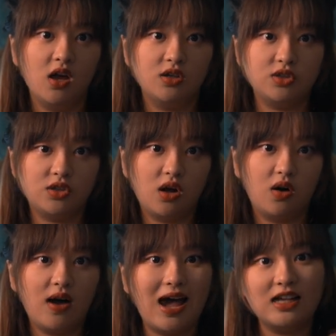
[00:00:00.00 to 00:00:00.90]

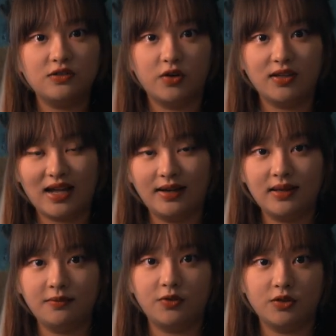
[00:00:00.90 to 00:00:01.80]
So as for
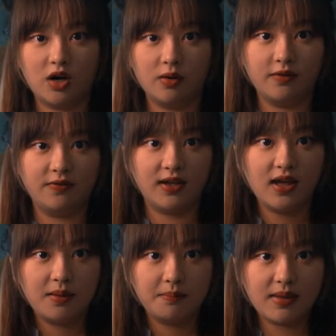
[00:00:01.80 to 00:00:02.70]
nighttime photography,
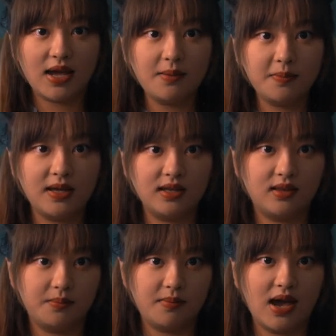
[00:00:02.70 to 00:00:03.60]
maybe
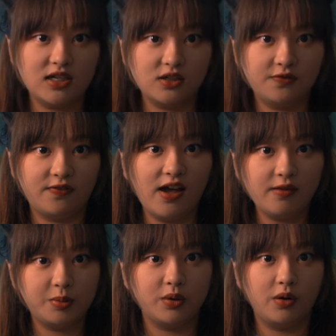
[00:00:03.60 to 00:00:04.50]
the Magic
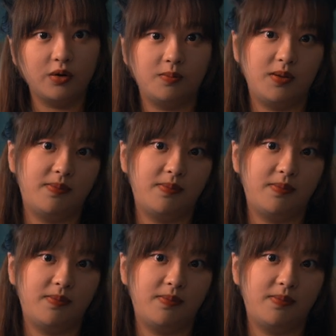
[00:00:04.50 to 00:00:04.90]
5 Pro could be